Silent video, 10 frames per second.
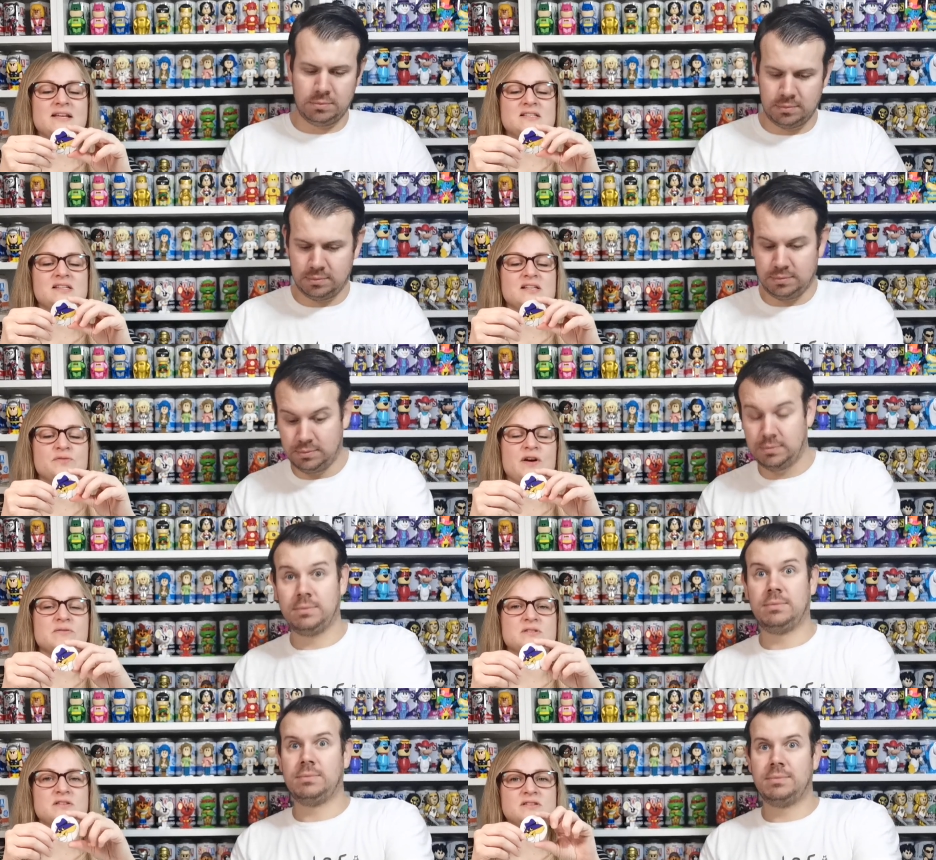Speaker 1: in six
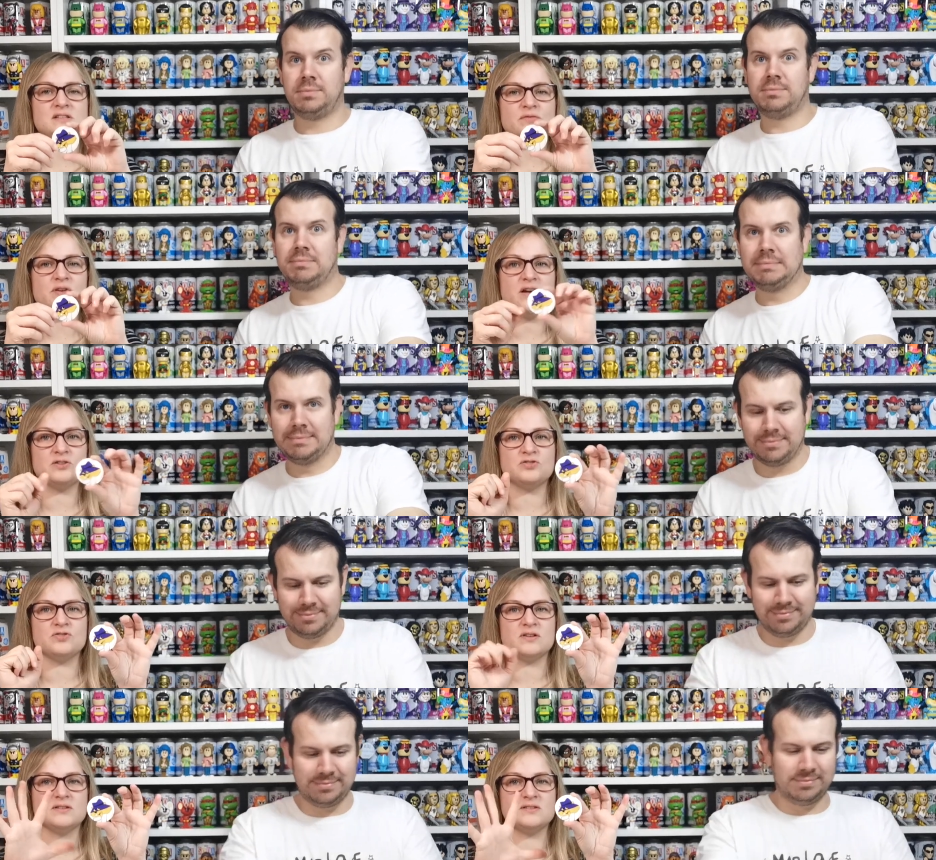thousand seven
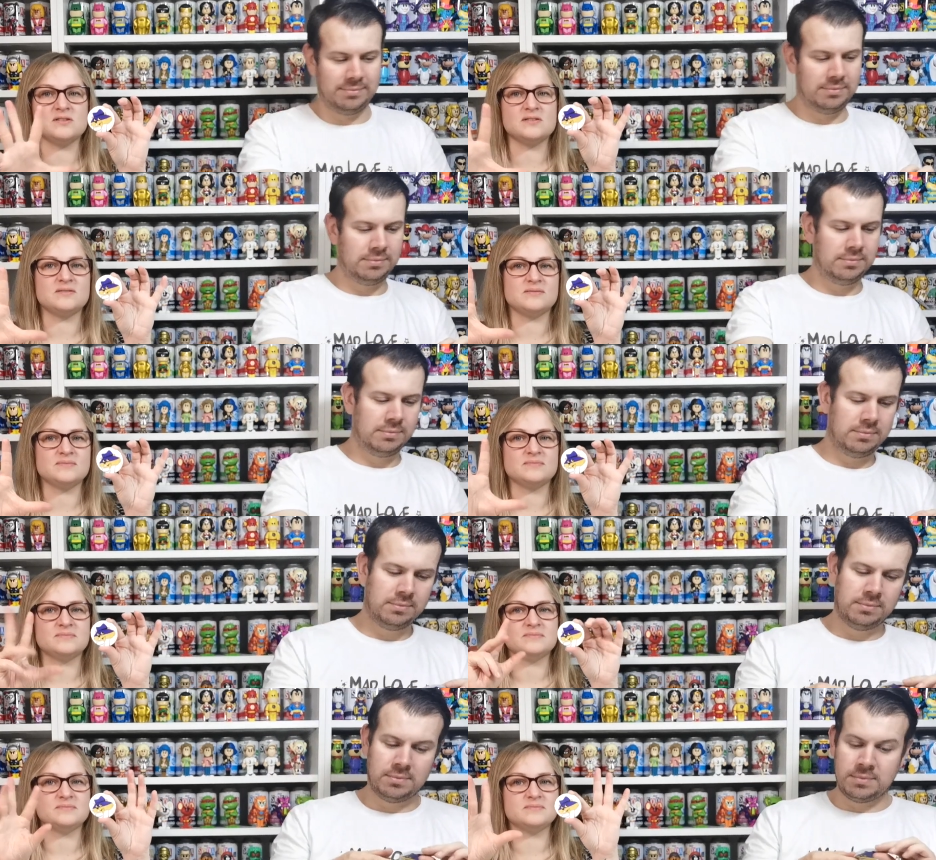hundred.
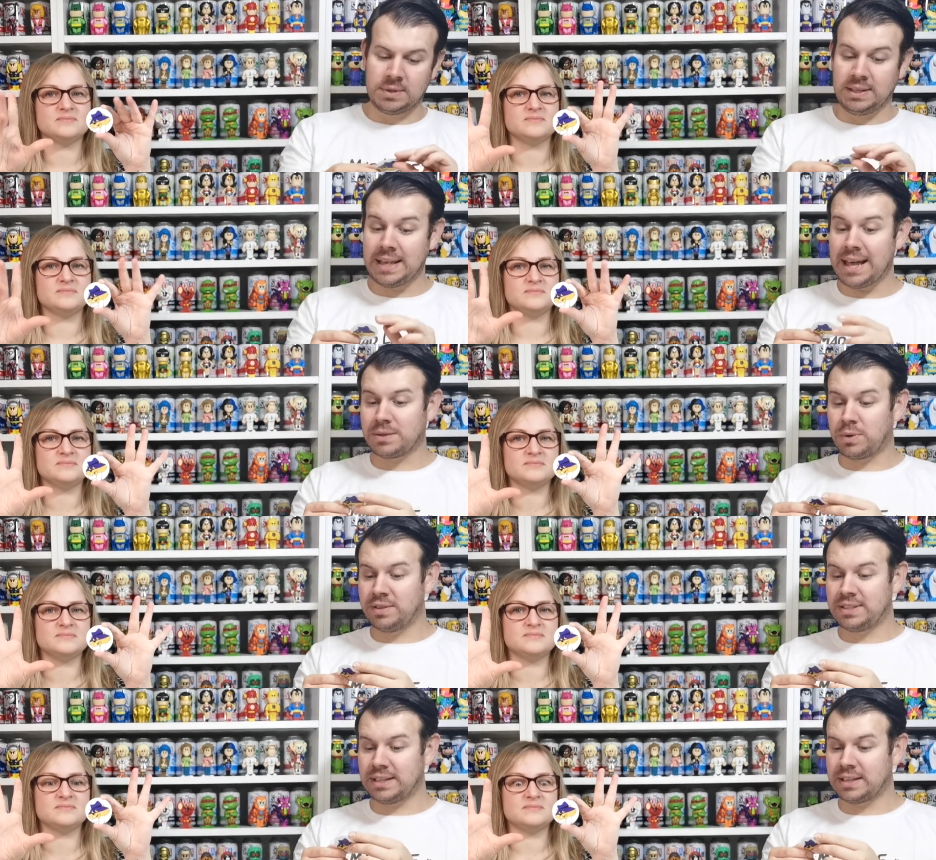
Speaker 2: Yes,
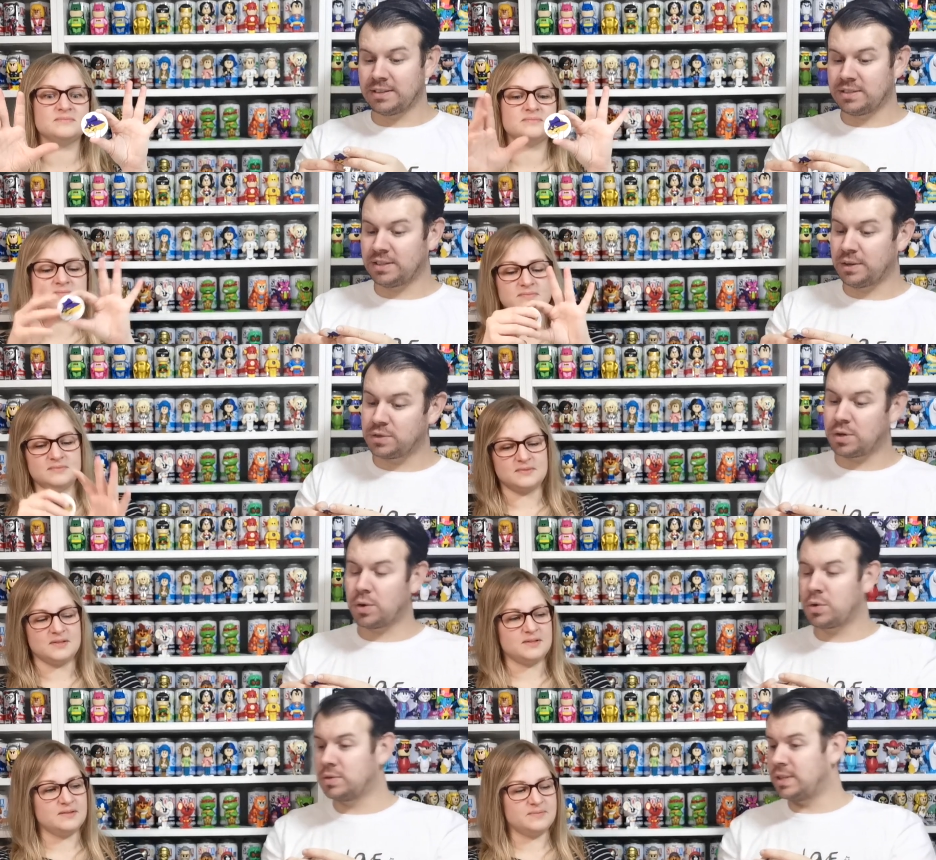one six thousand. It's
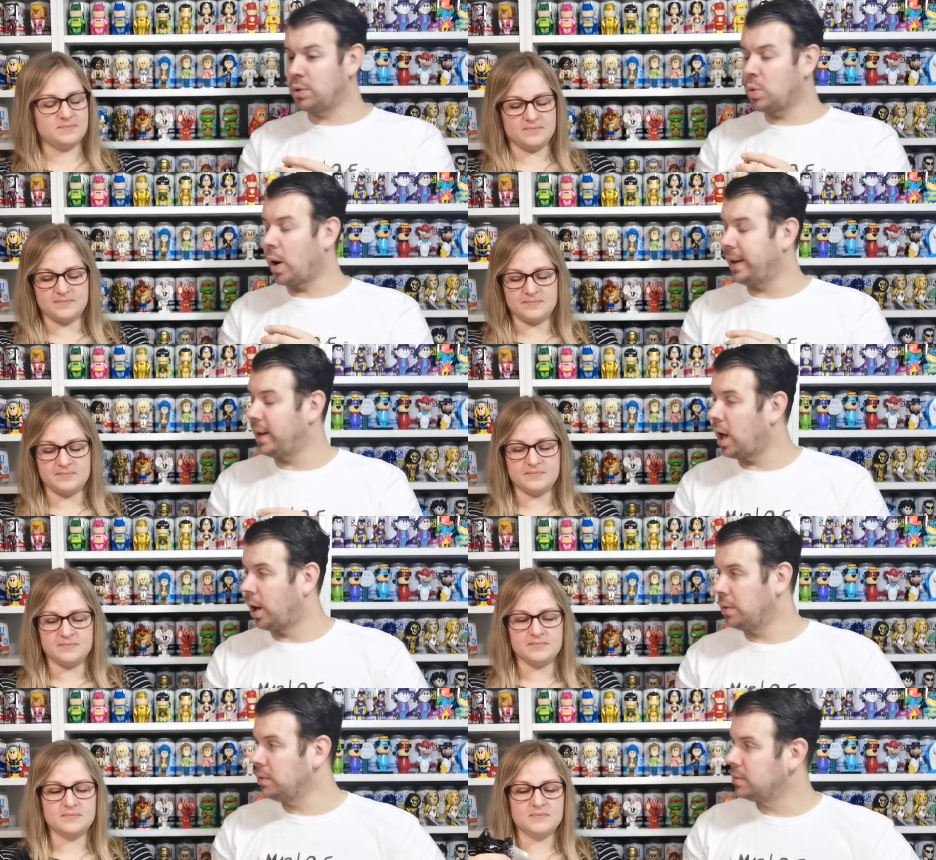still quite
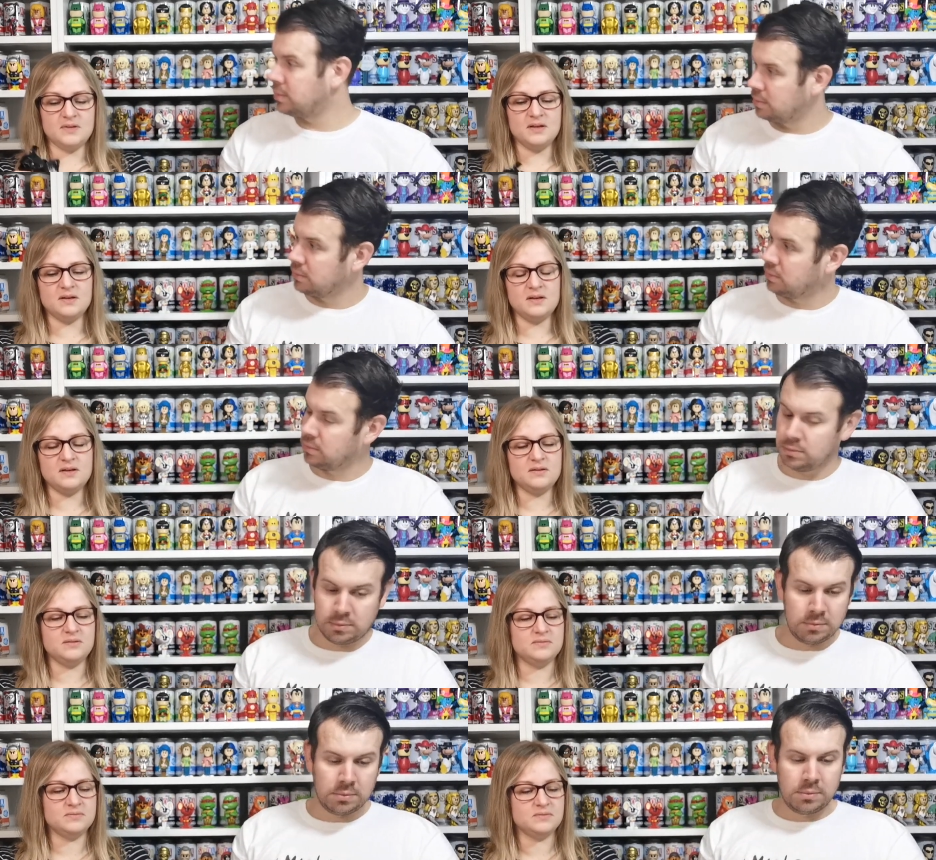low. Yeah.
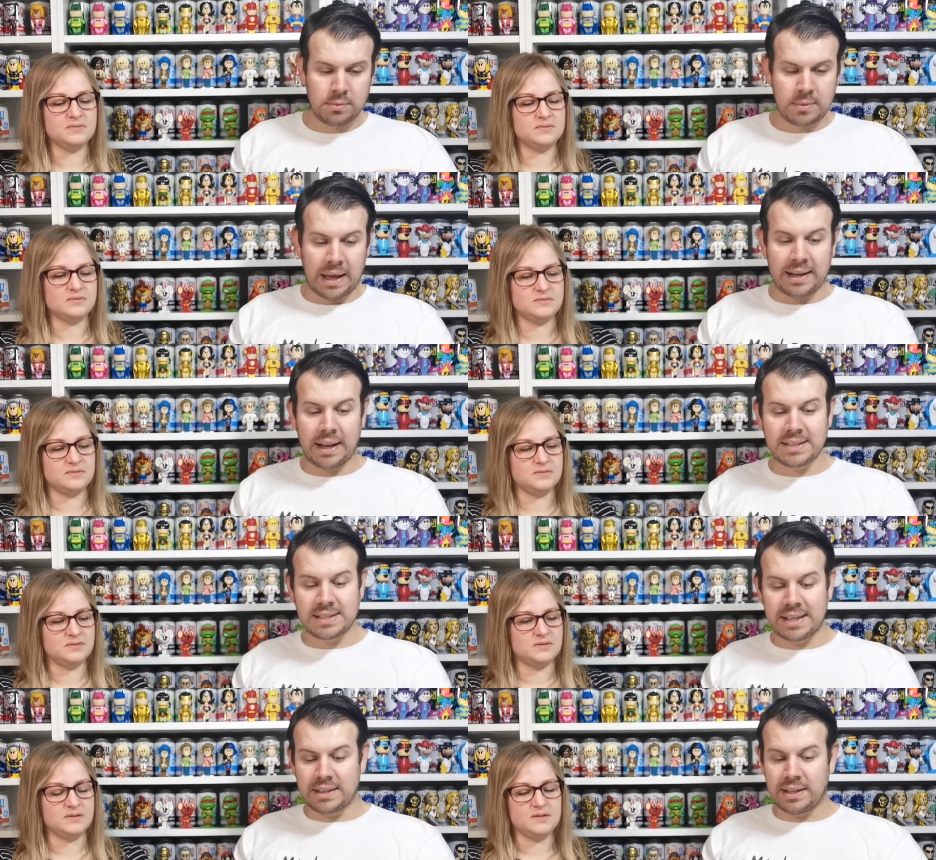And as I
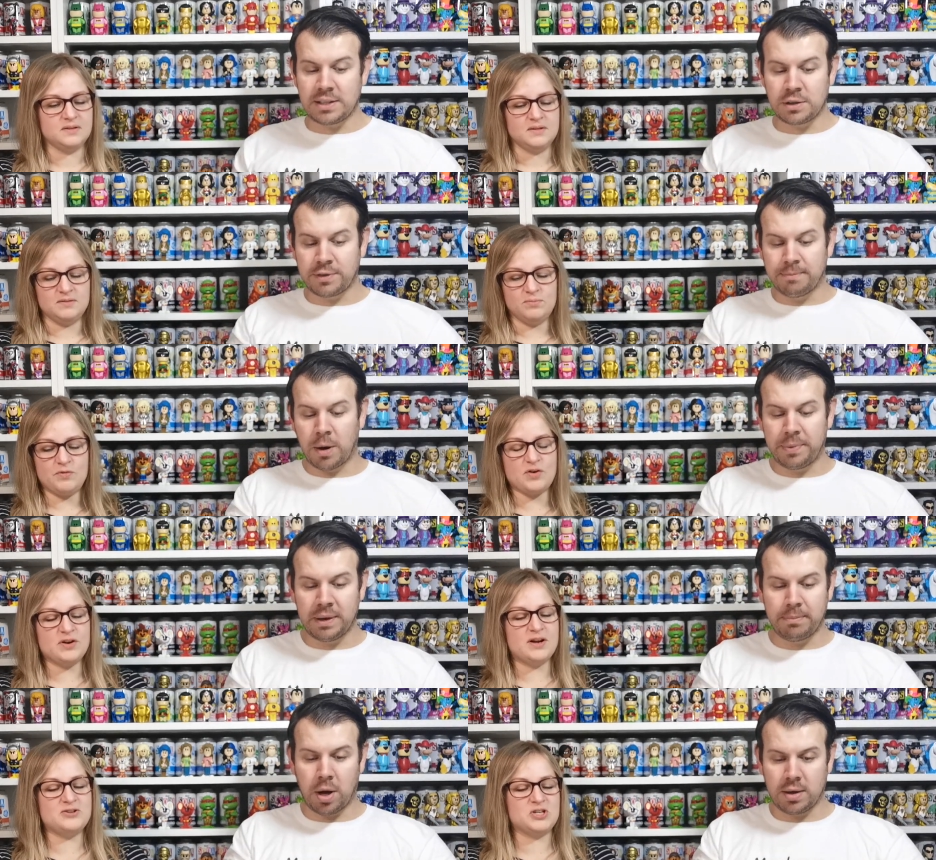said, this is from Pop in no